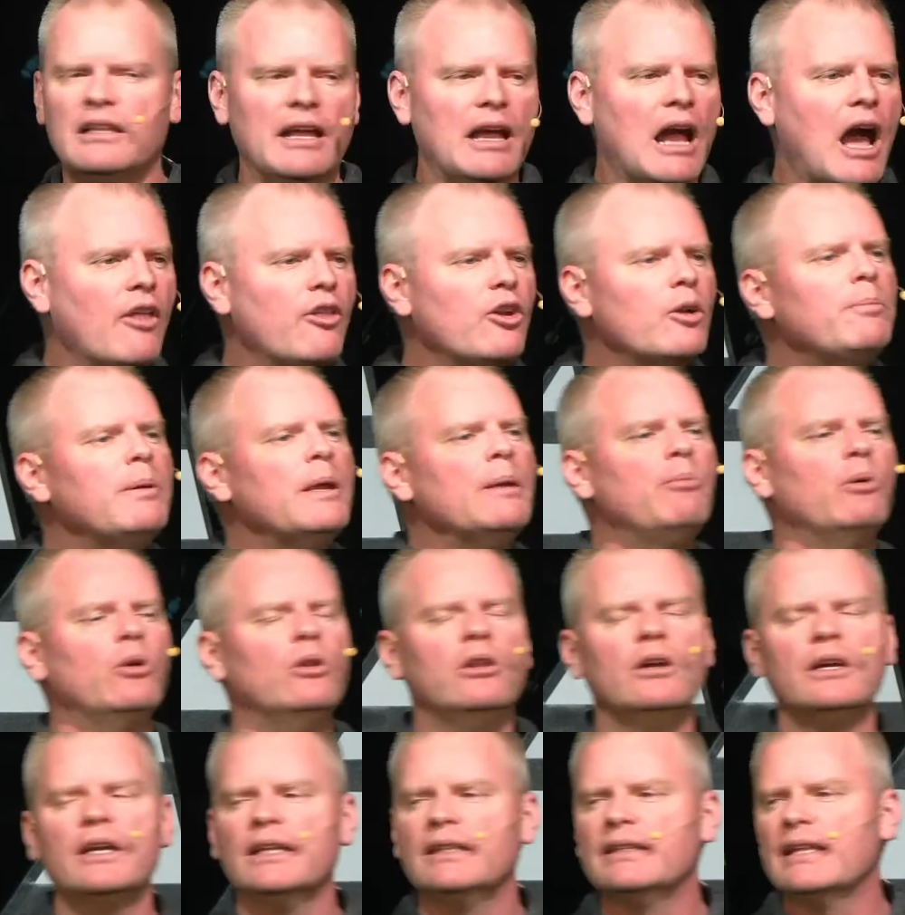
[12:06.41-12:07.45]
Other people
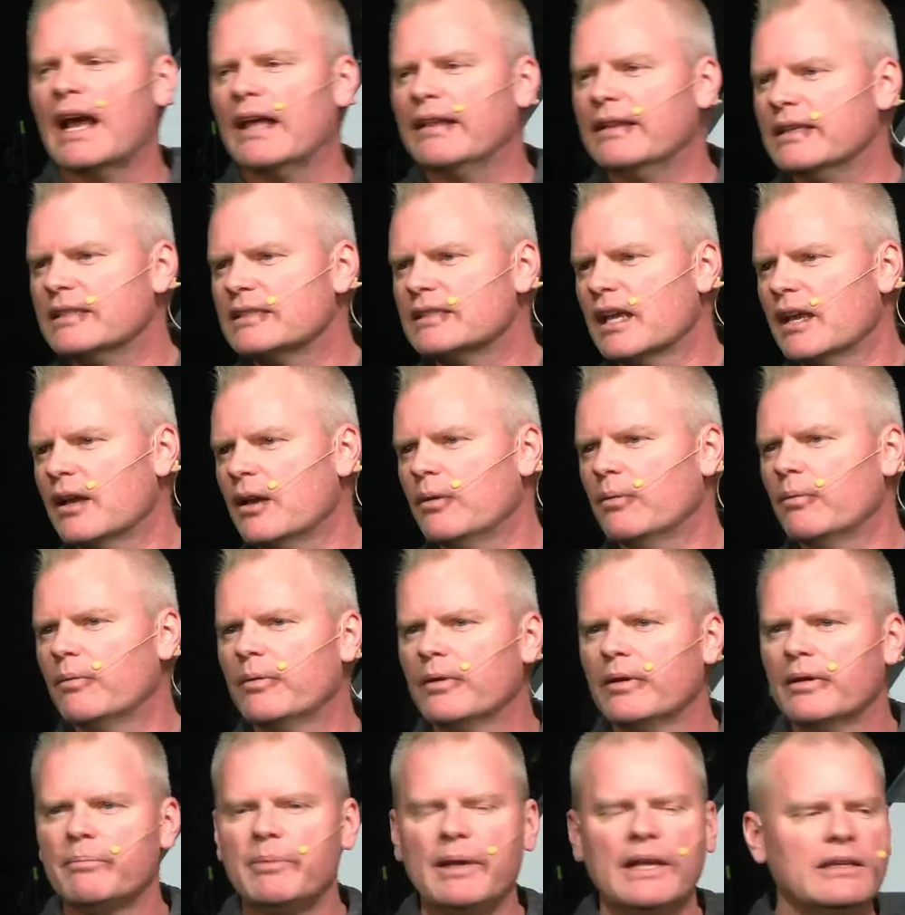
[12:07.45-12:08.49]
look at that and they say,
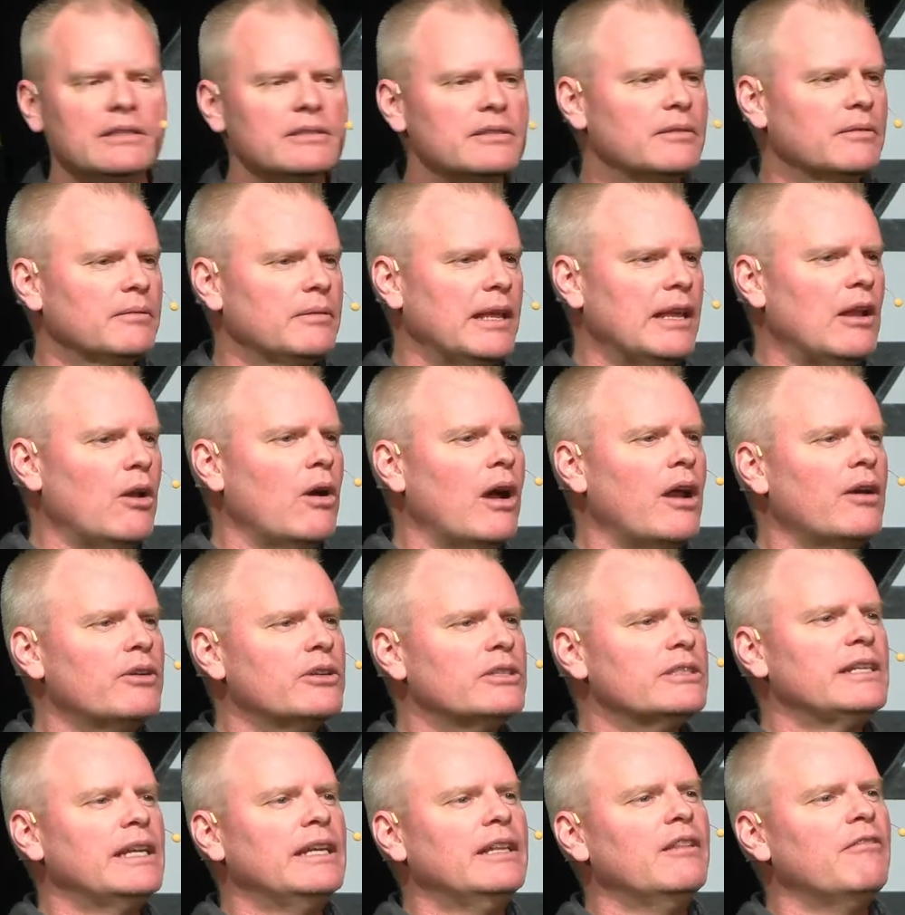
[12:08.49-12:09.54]
because they don't
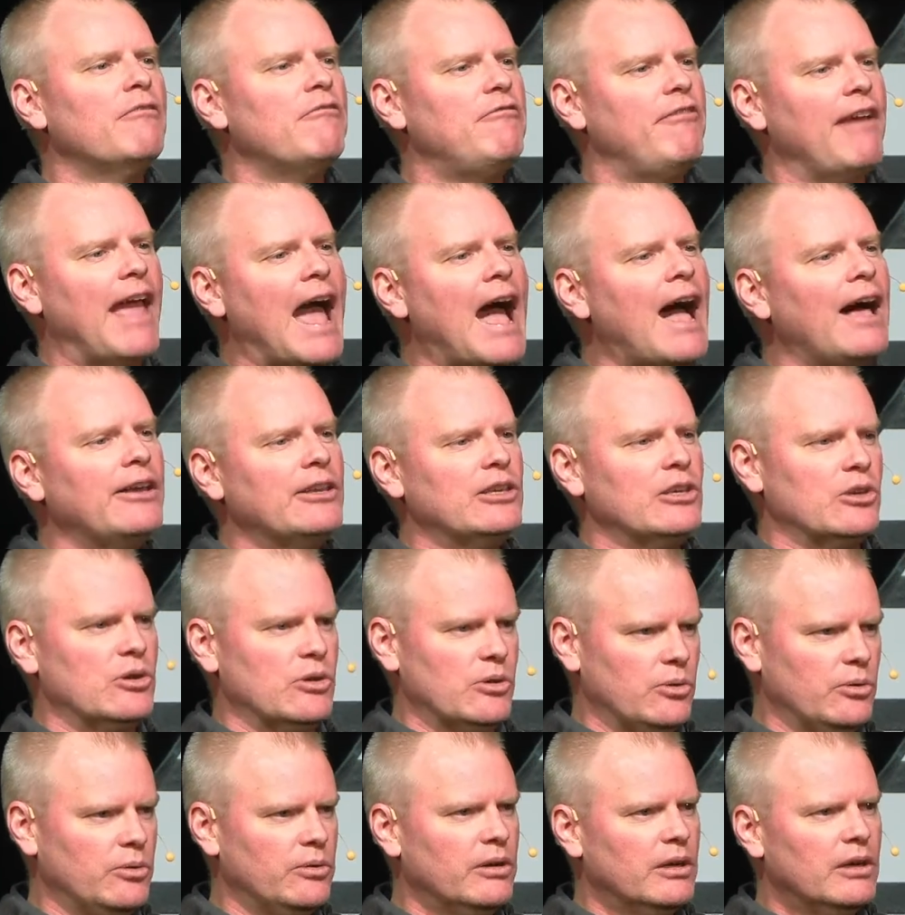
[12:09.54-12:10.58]
understand the
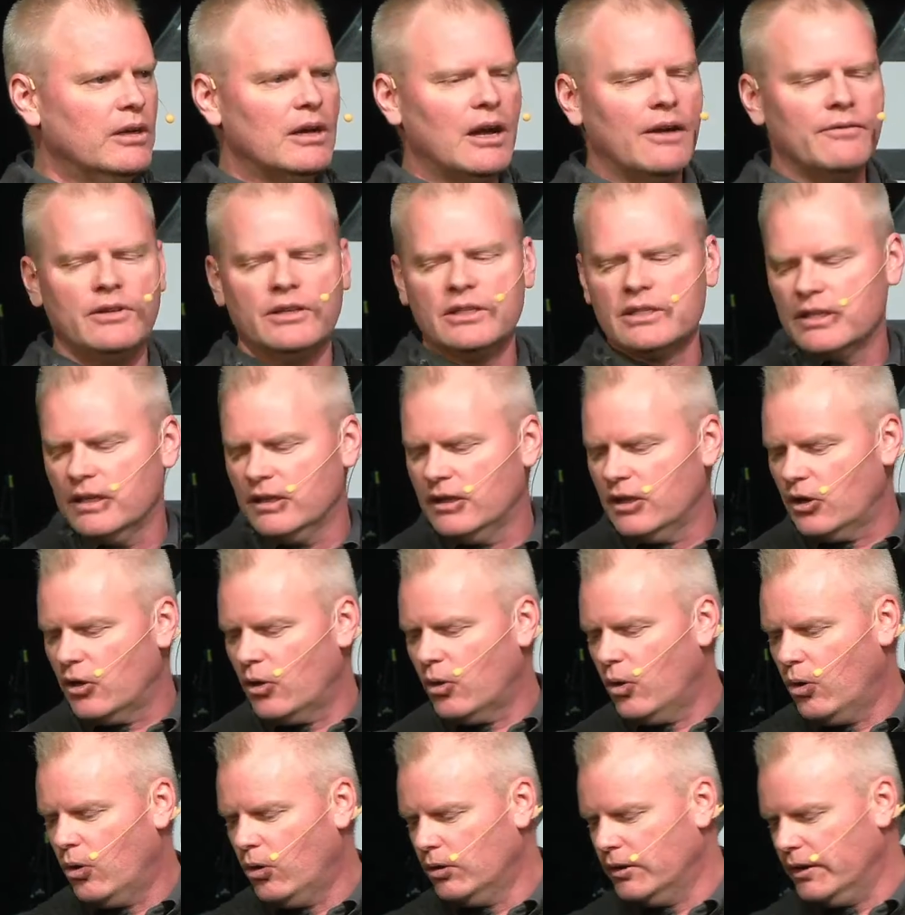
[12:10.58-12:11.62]
value of this thing that you're
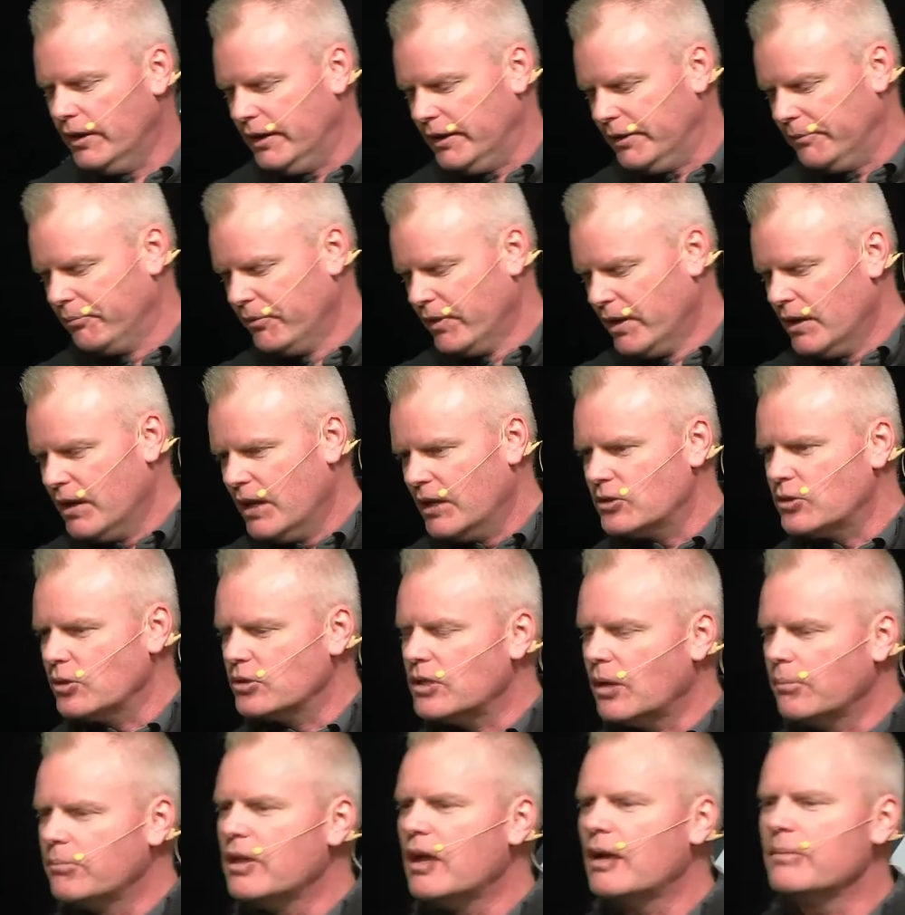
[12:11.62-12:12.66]
holding. And so
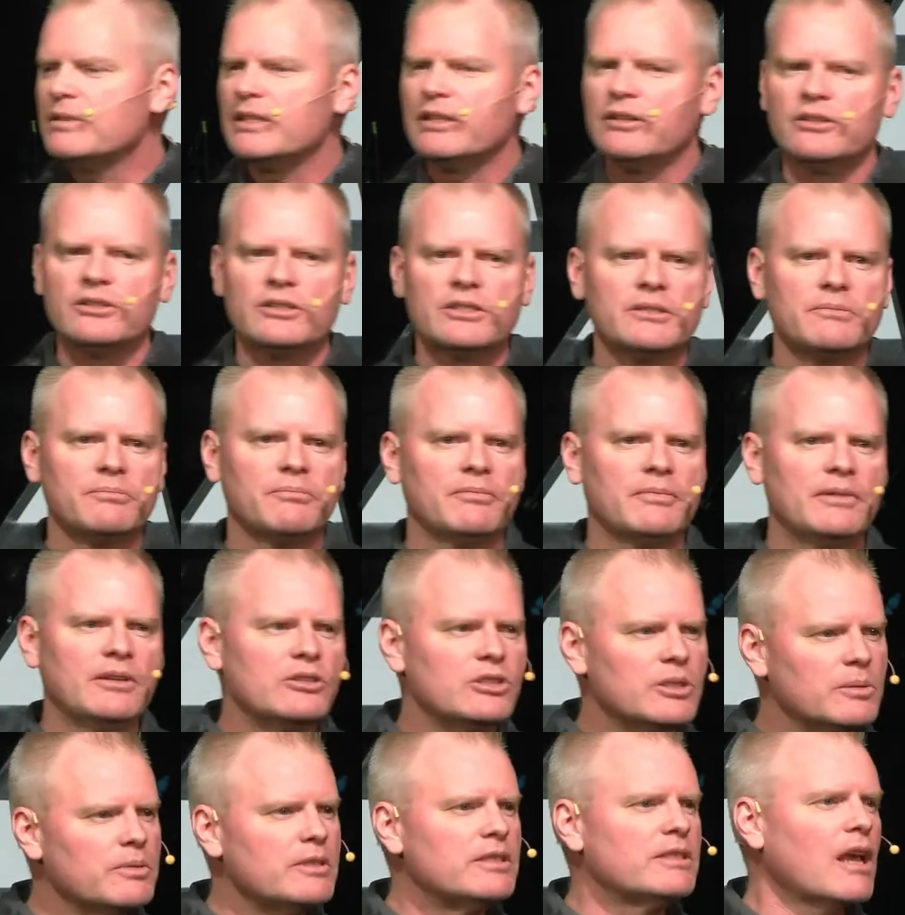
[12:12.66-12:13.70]
sometimes there's, there's
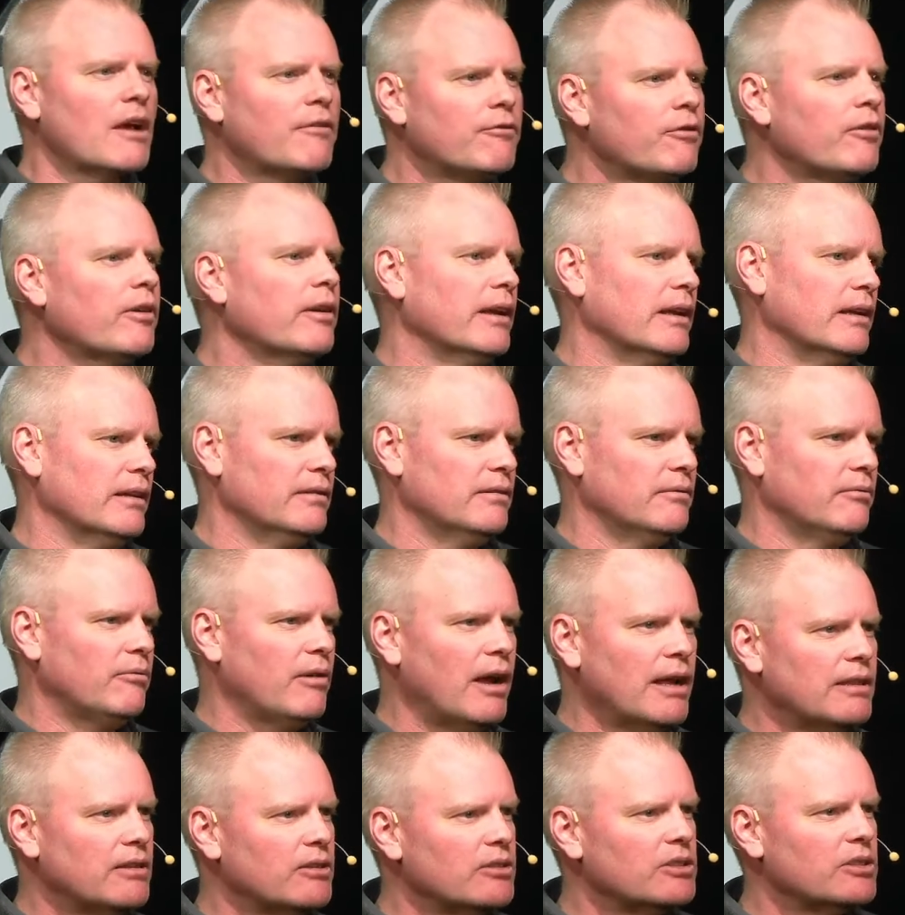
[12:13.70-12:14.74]
some suffering,
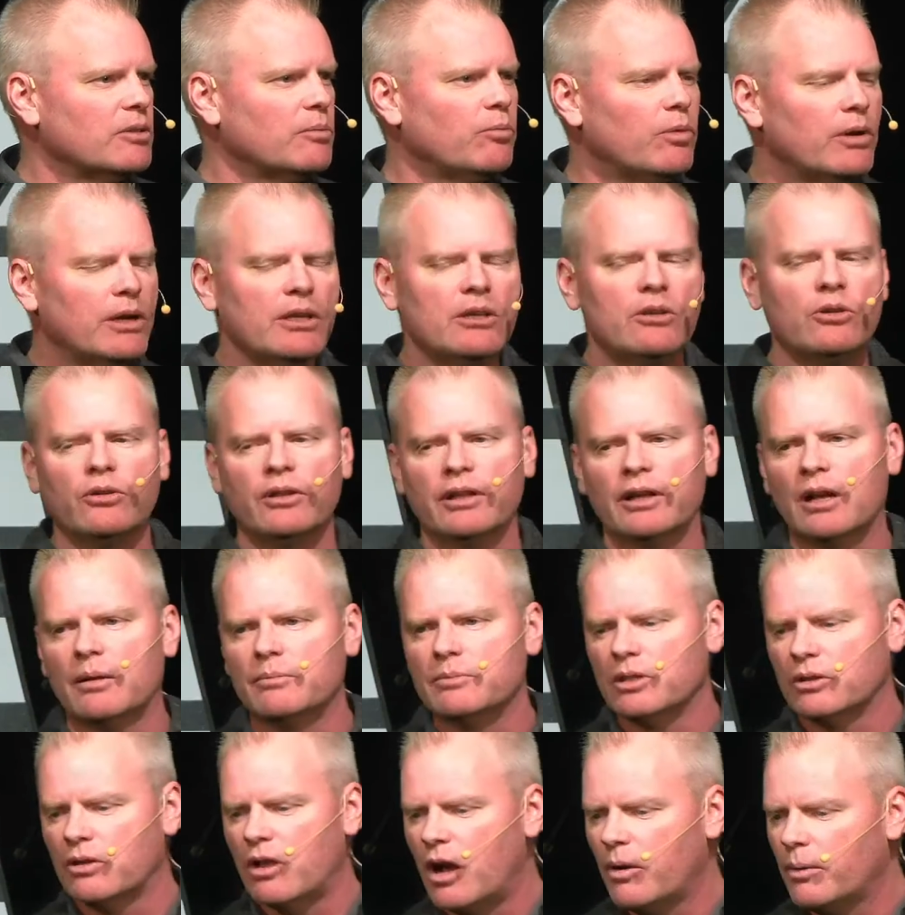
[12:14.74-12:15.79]
right? There's some ridicule that comes
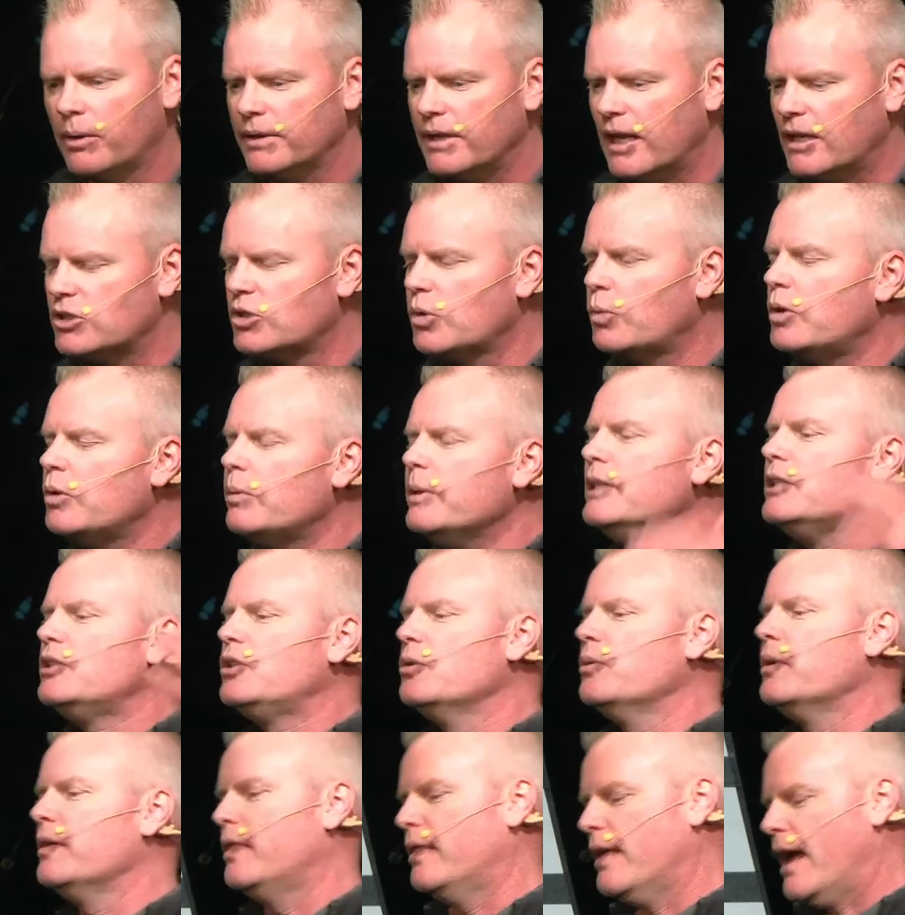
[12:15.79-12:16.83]
along with that. So, what do we do
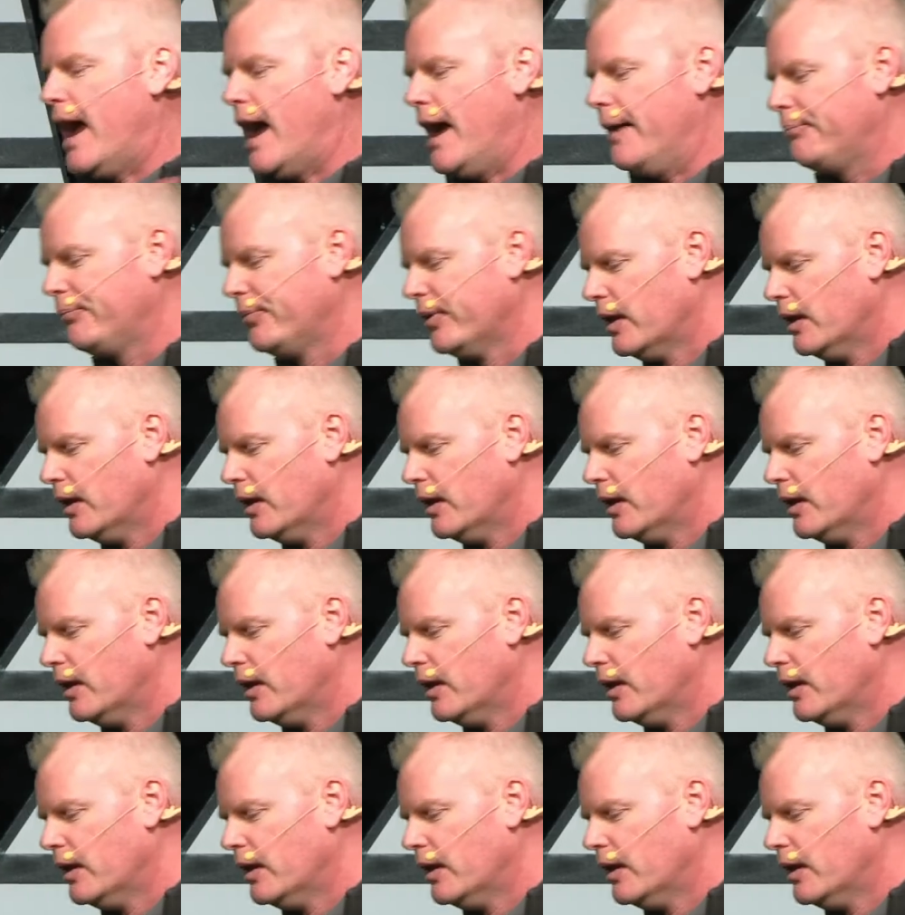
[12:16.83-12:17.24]
with that?